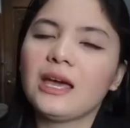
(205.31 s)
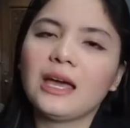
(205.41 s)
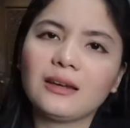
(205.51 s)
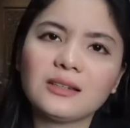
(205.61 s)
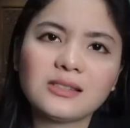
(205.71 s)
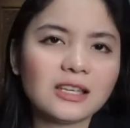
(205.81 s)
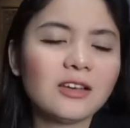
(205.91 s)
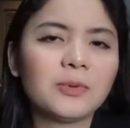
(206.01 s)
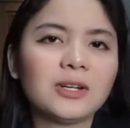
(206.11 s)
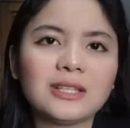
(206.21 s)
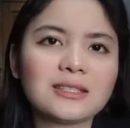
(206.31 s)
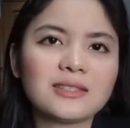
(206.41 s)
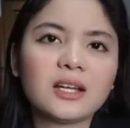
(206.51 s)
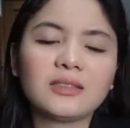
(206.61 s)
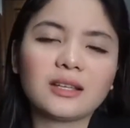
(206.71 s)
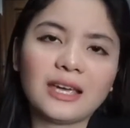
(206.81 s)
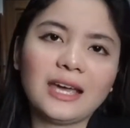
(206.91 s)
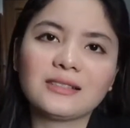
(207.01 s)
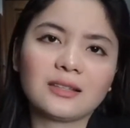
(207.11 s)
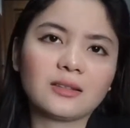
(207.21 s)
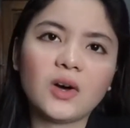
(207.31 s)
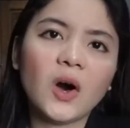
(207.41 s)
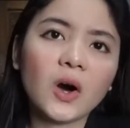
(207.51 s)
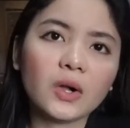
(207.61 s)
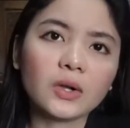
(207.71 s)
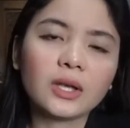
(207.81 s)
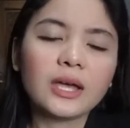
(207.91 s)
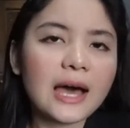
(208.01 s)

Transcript: And in Singapore, that's not the case at all.